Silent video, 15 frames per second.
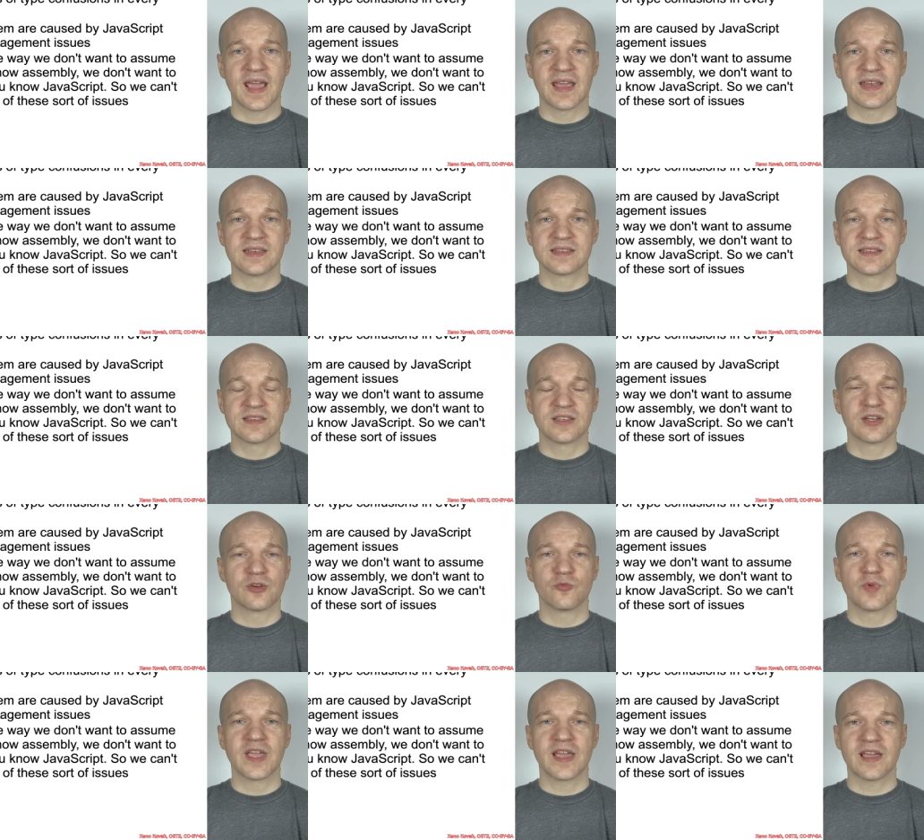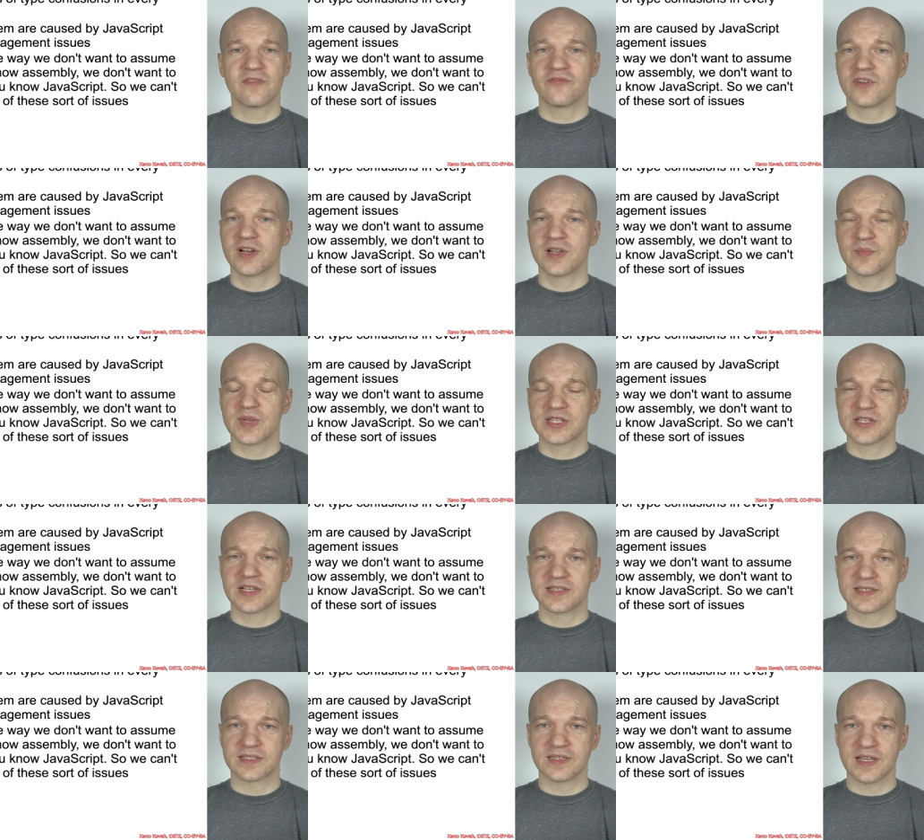And, you know, we have very much
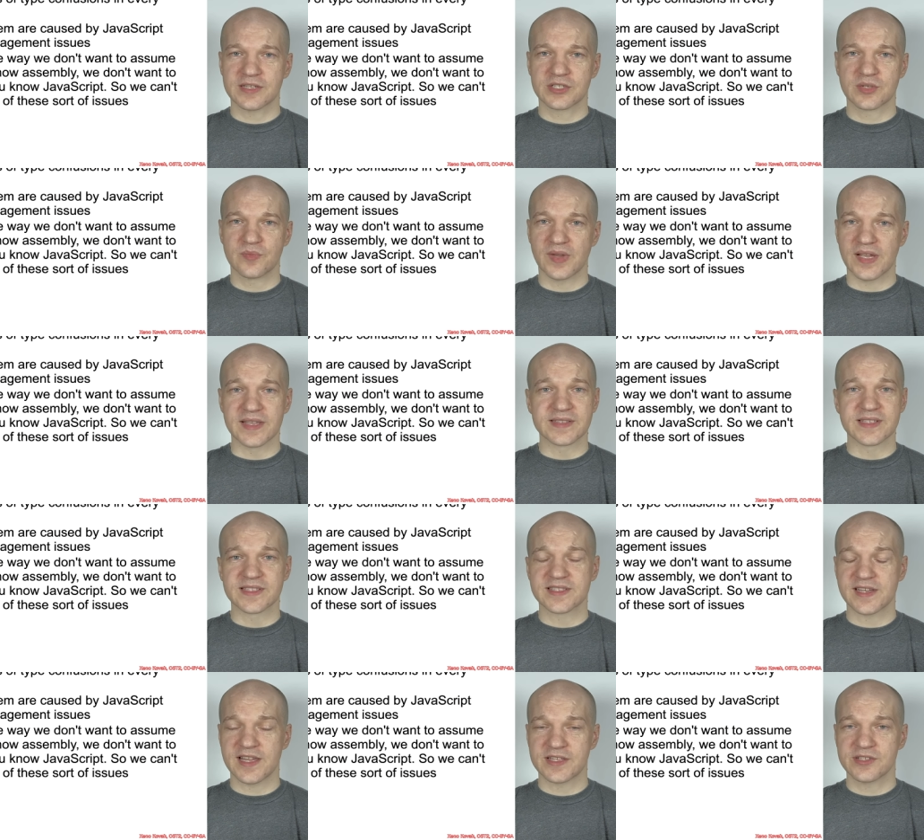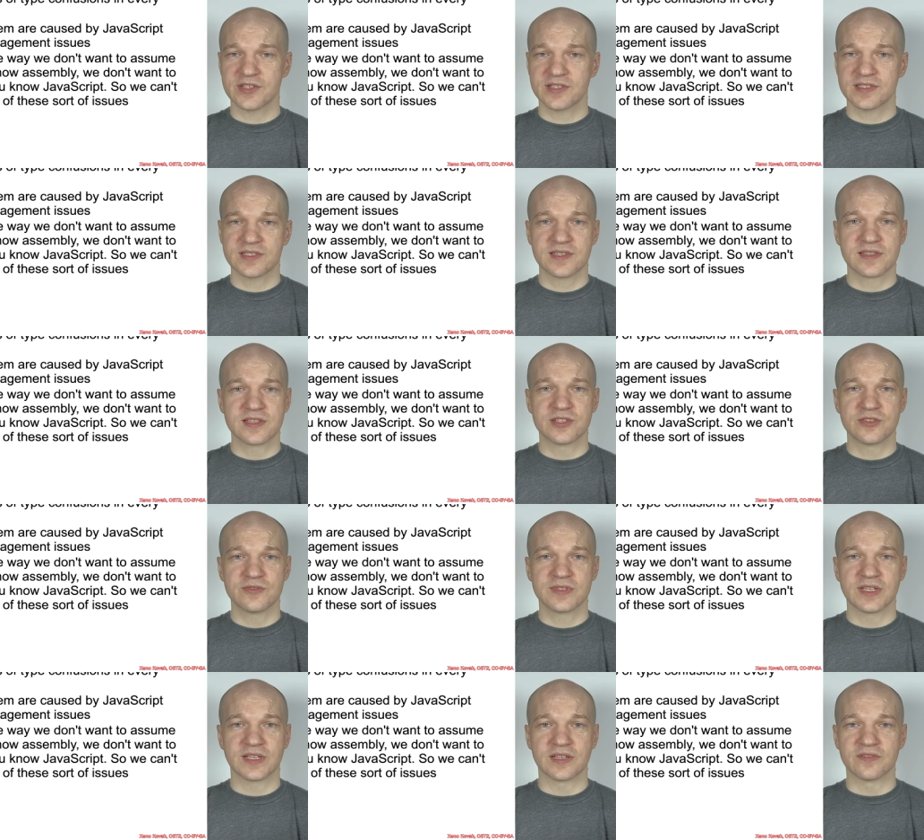a selection bias. It's not just the
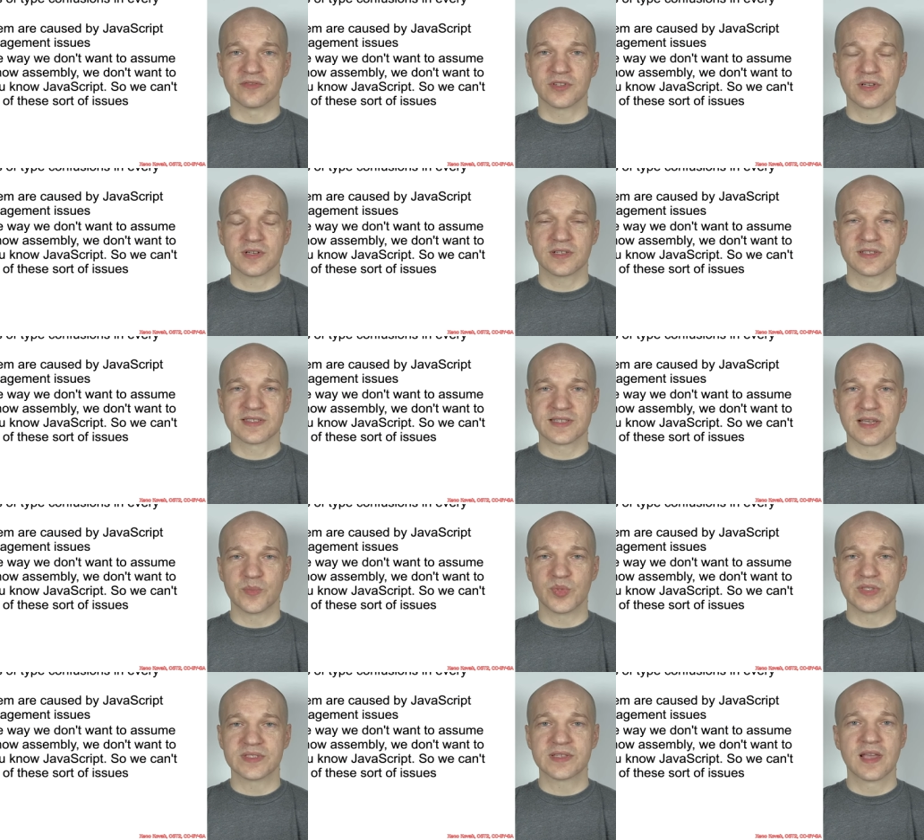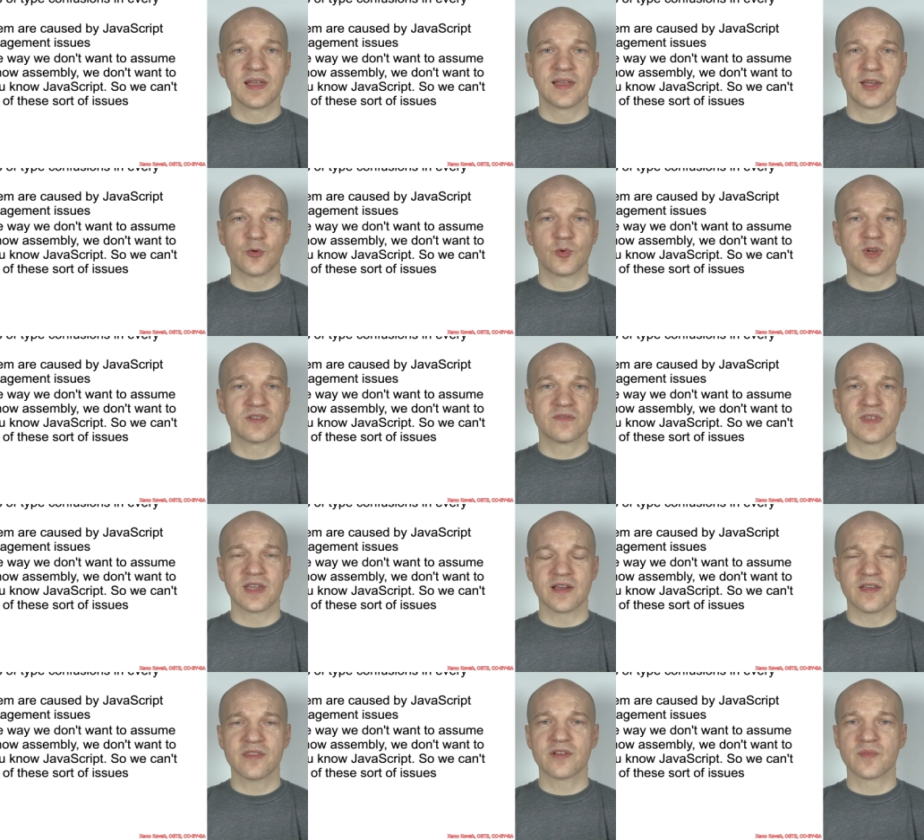choosing of kernel examples. One of
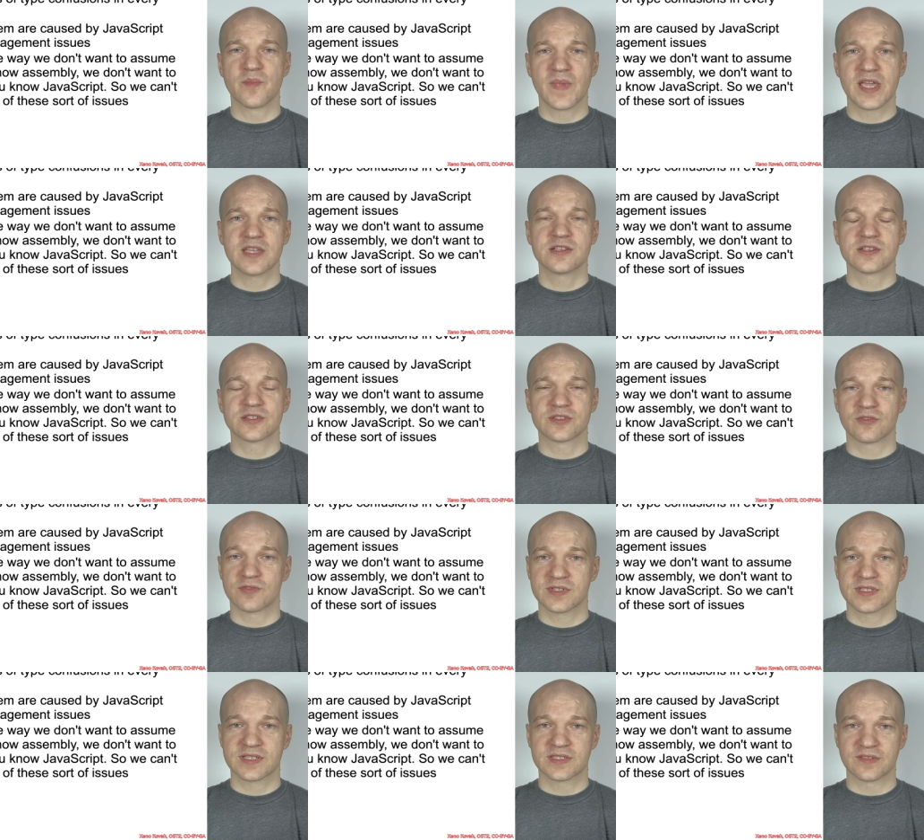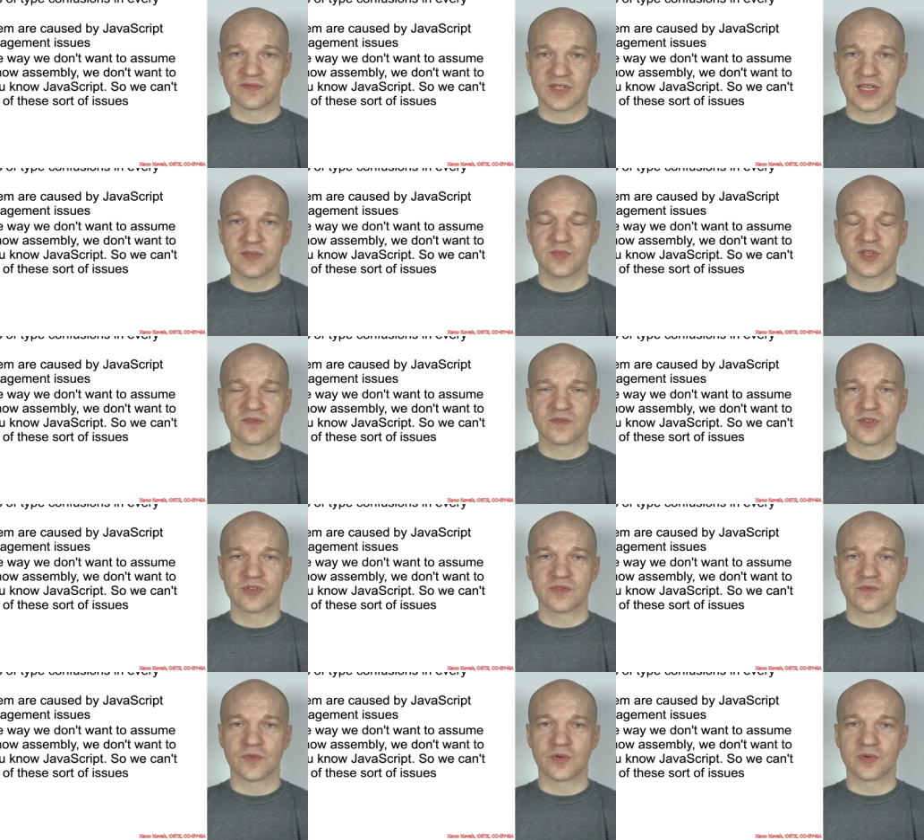the other major sources of type
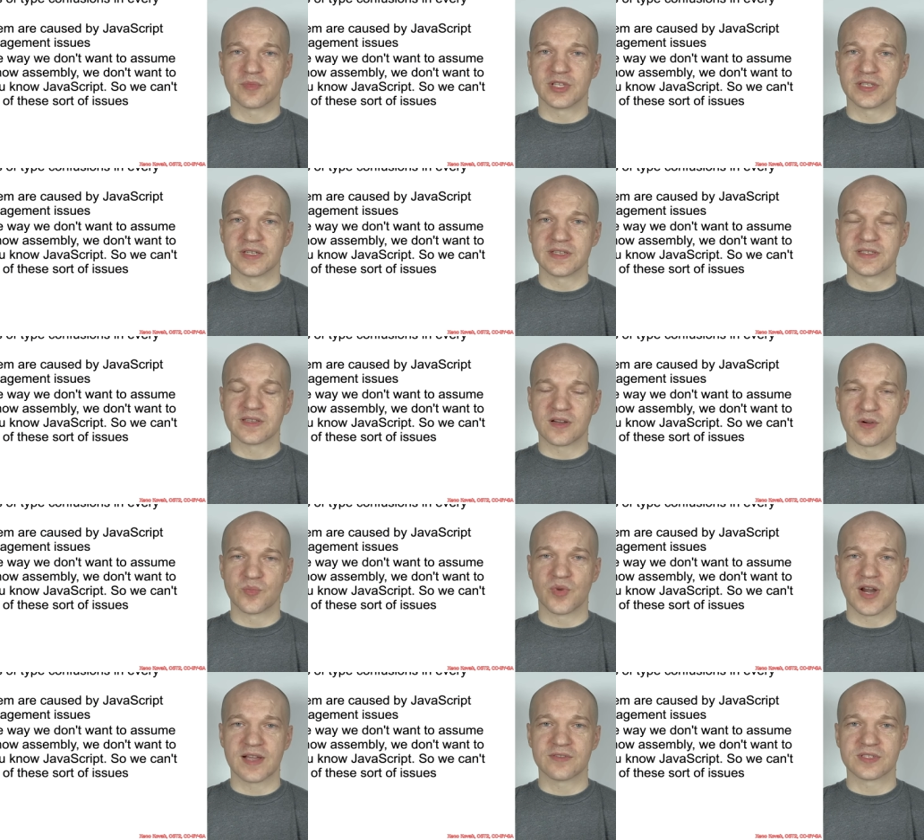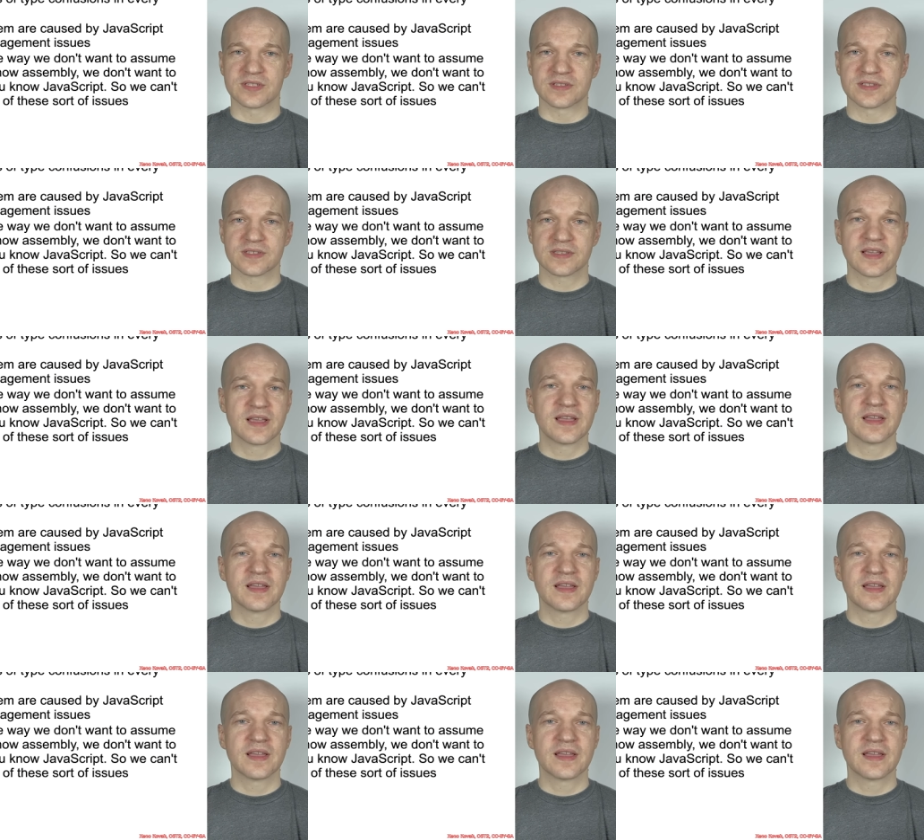confusion vulnerabilities are browsers.